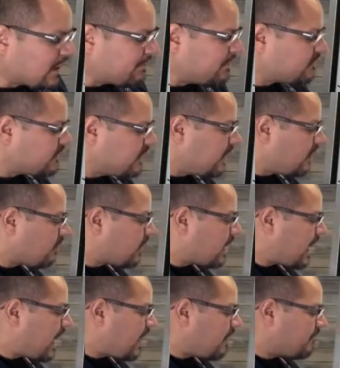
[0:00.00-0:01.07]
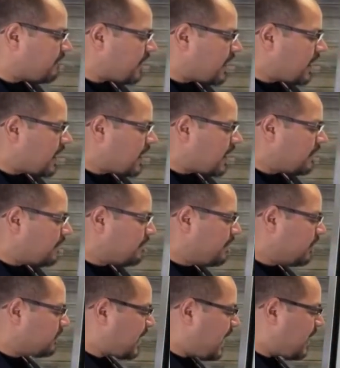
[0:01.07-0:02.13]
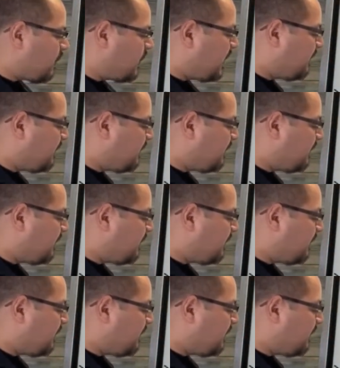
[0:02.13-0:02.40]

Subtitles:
me see here what I have. Build equity